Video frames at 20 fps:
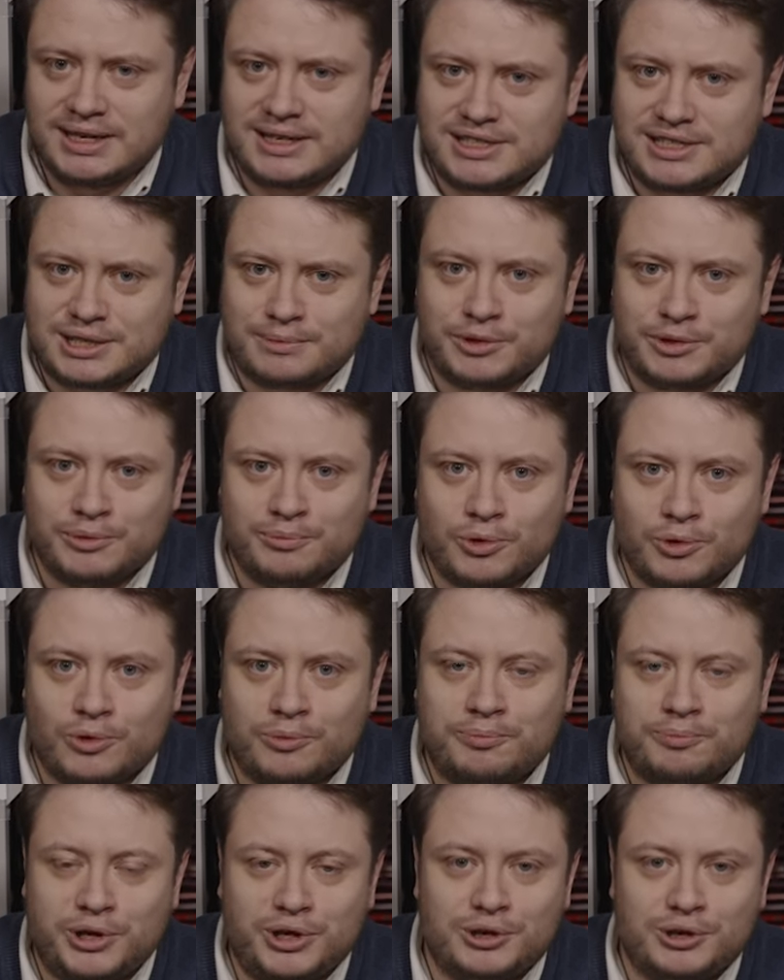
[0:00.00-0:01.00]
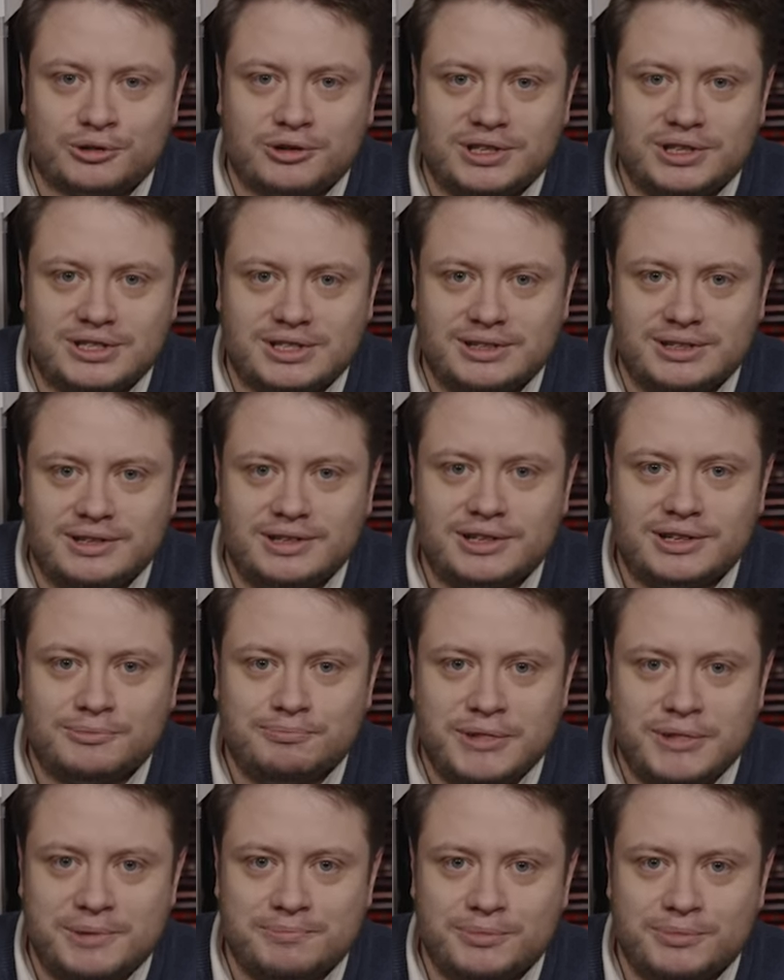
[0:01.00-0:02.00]
some of the more Puritan
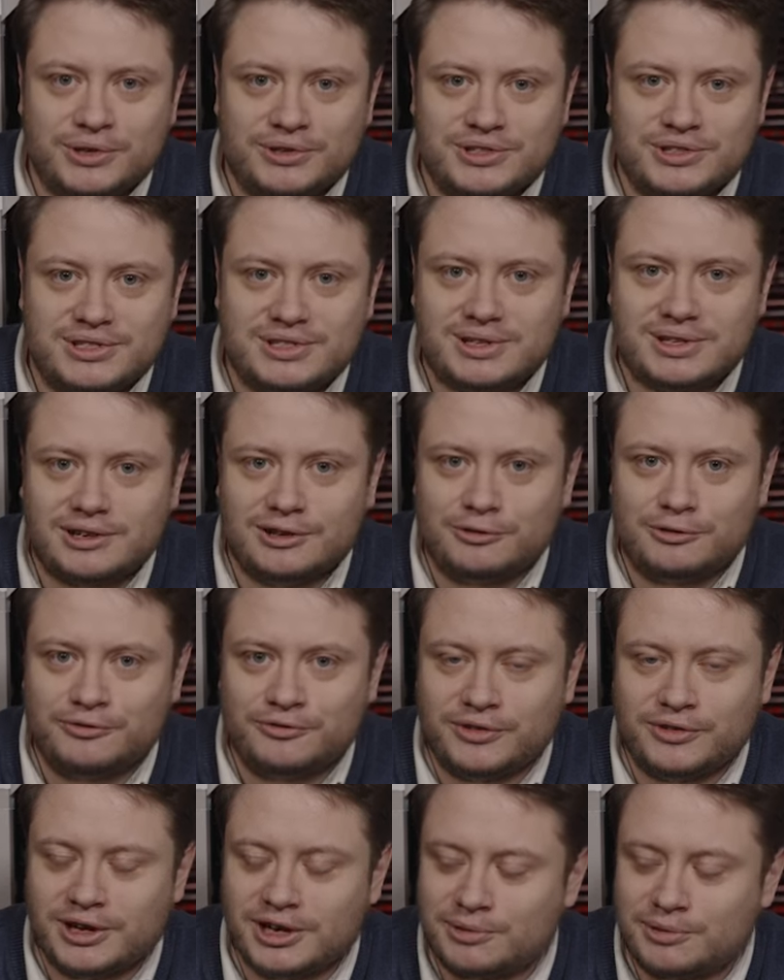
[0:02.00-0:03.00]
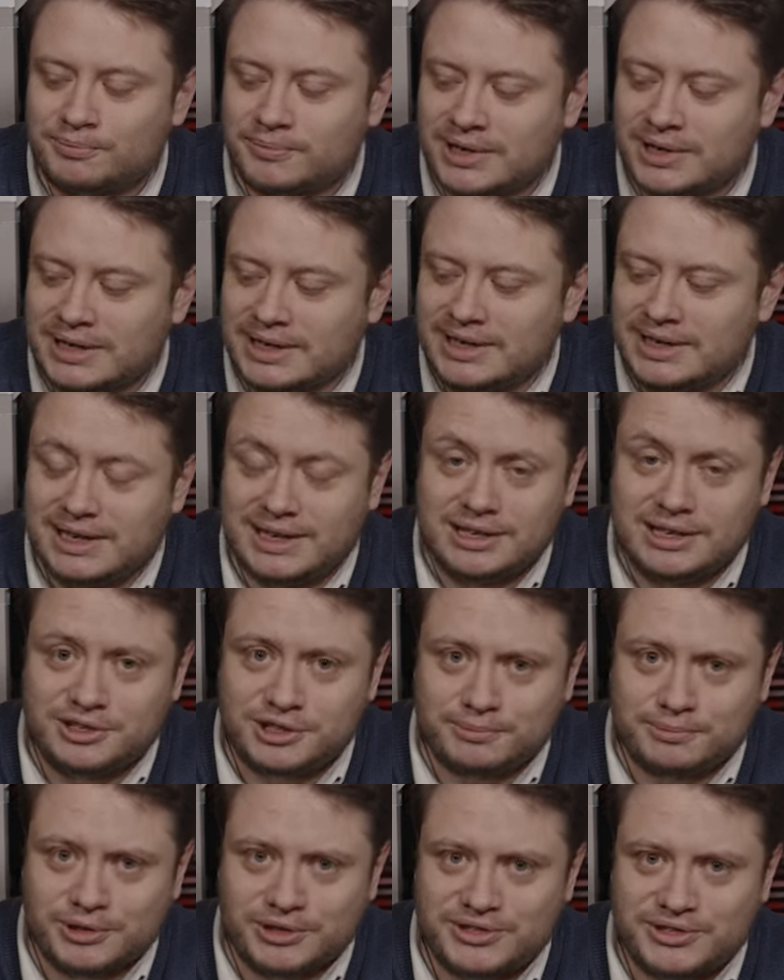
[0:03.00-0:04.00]
members of
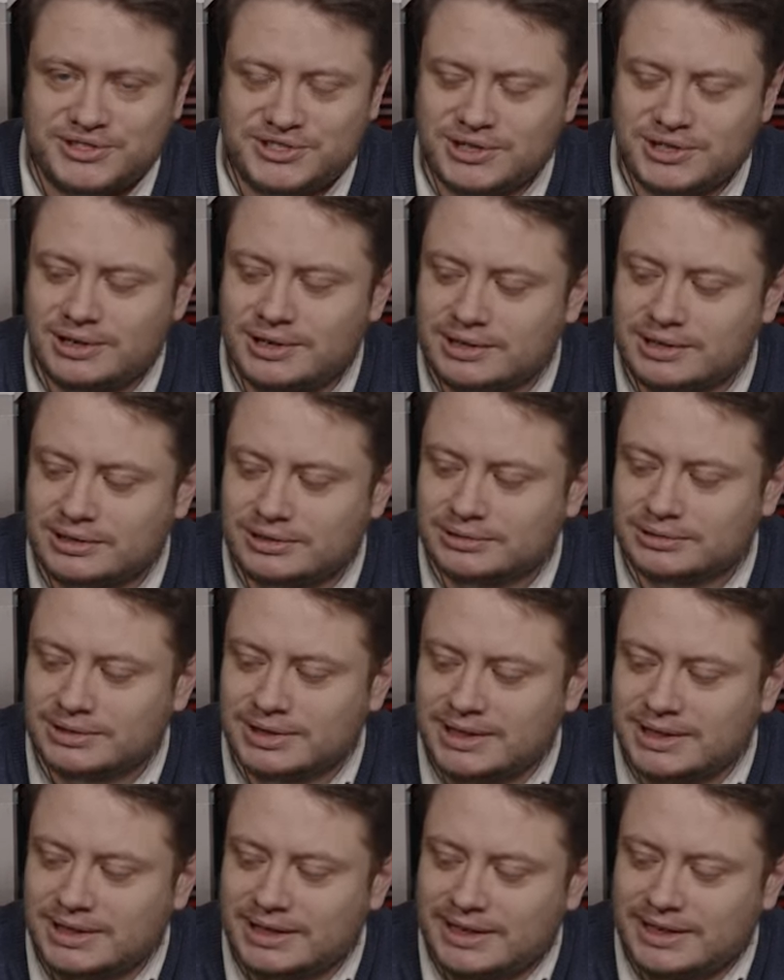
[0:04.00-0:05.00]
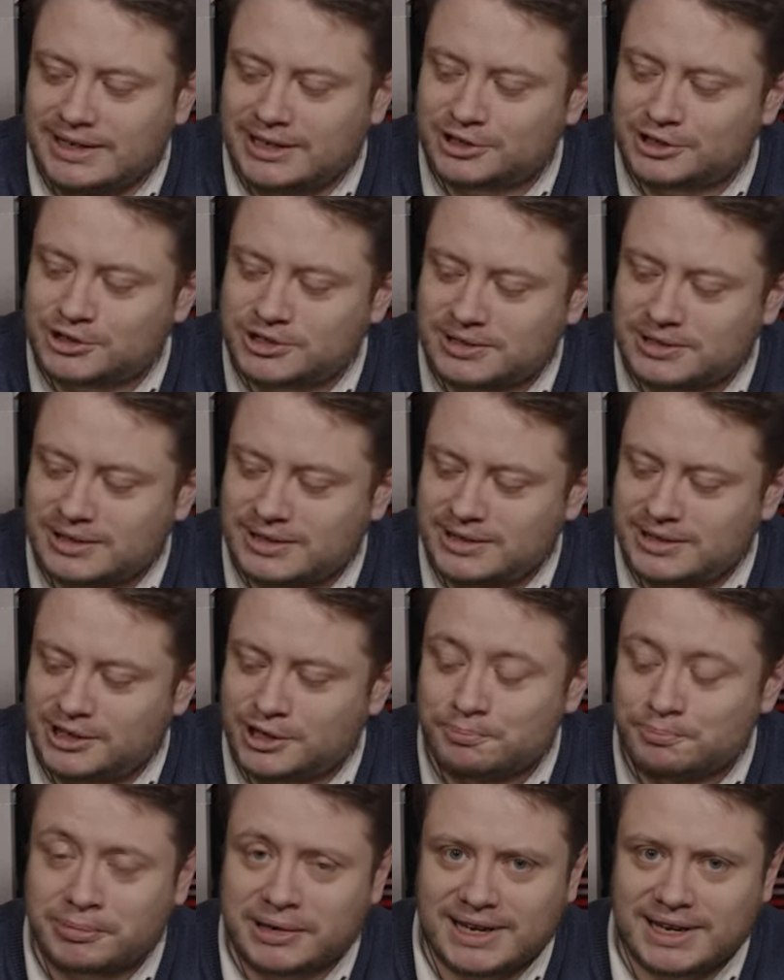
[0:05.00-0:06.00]
Elizabeth's circle actually
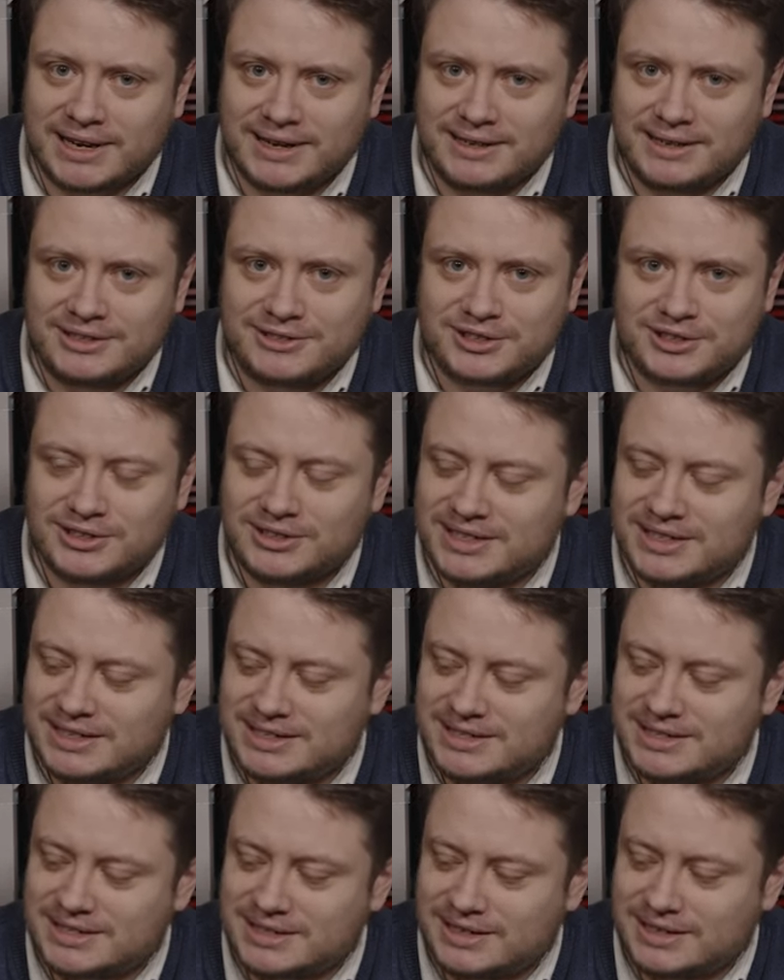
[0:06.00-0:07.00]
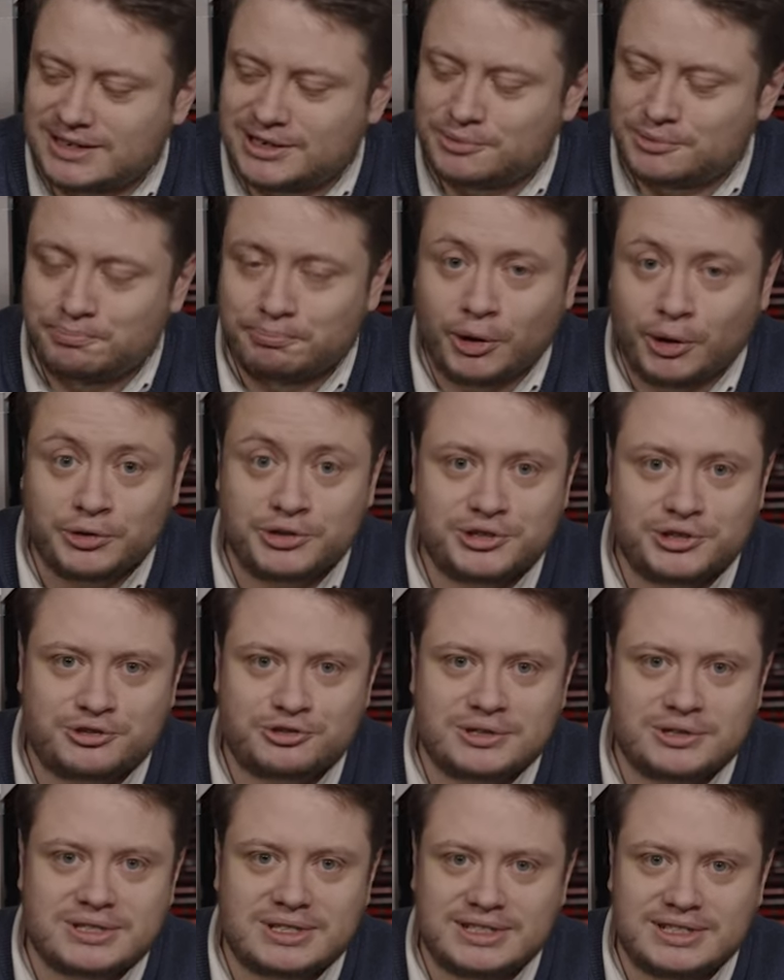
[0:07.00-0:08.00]
complained that this
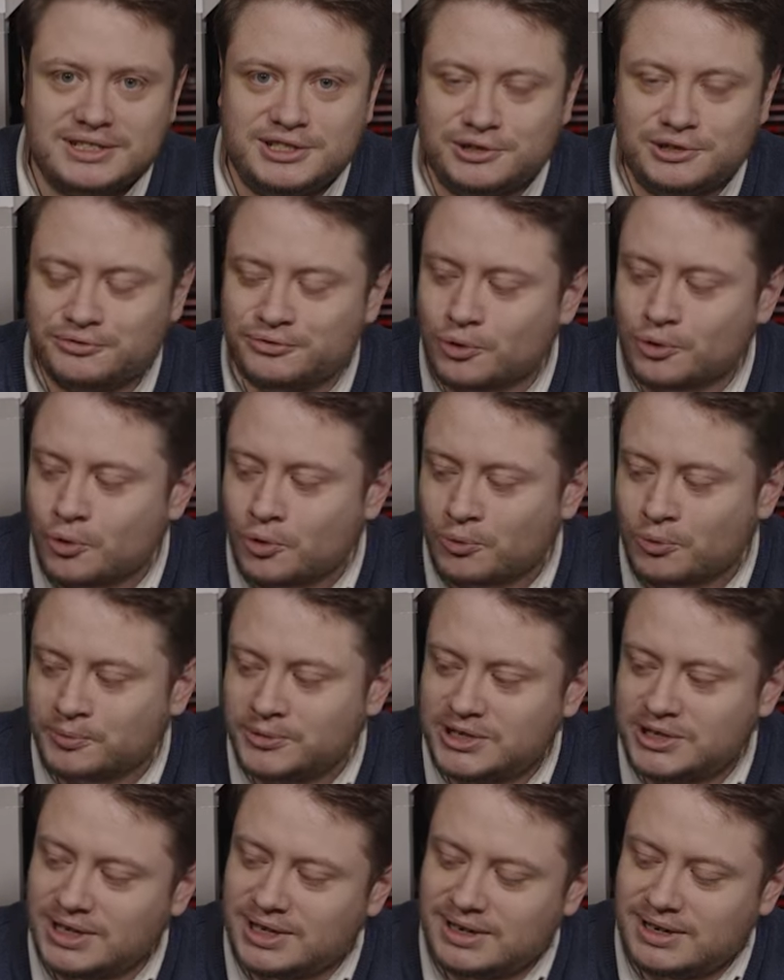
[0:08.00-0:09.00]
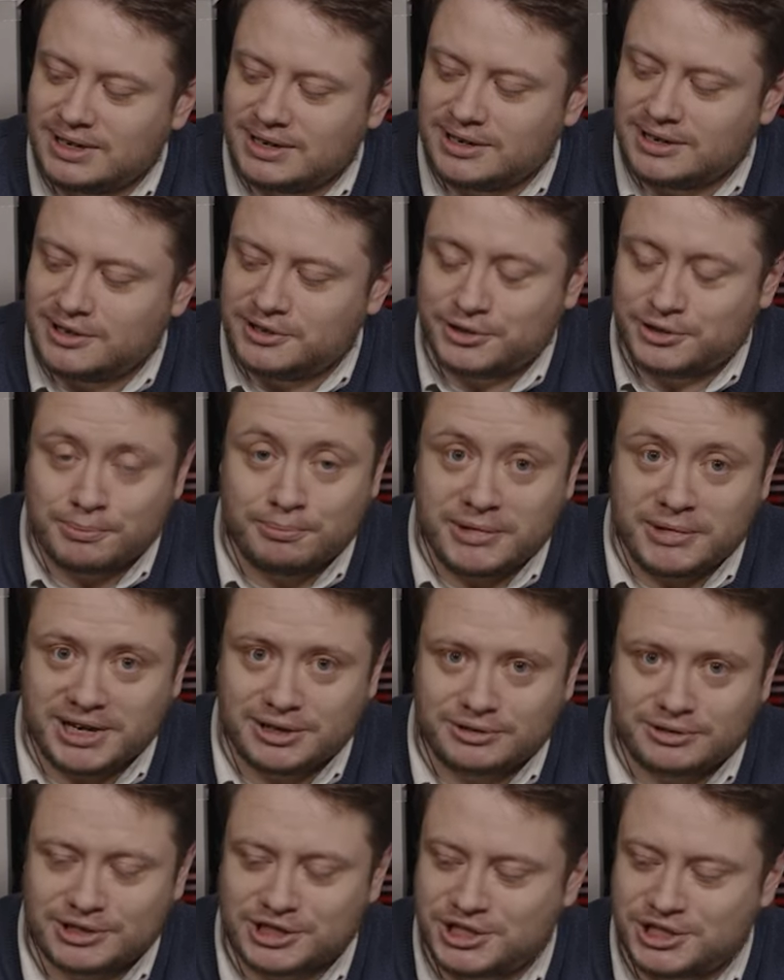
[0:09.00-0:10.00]
monstrously deformed the
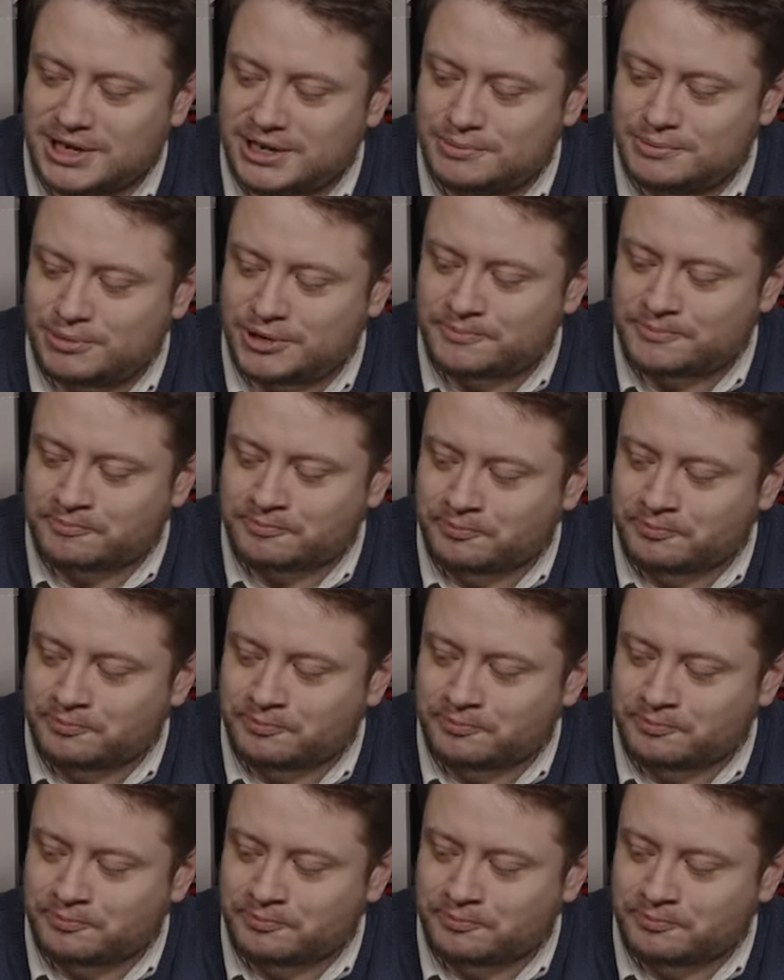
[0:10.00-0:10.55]
male shape.